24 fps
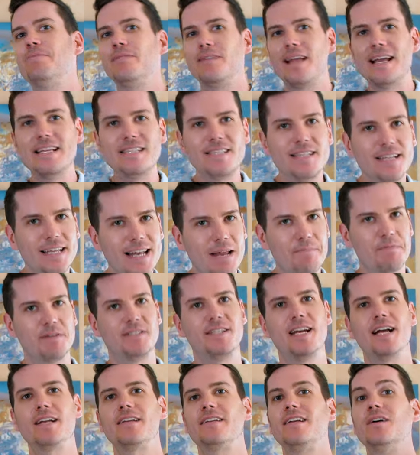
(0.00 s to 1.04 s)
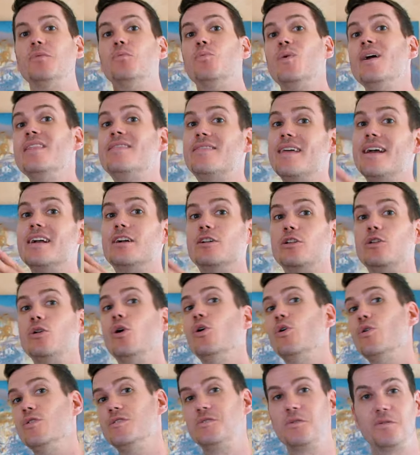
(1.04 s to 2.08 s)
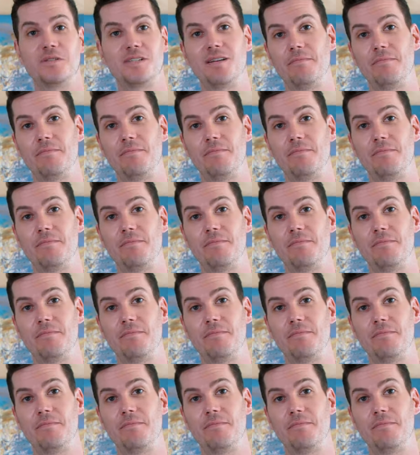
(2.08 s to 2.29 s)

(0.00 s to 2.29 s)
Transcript: placing it and protecting it with their clothes or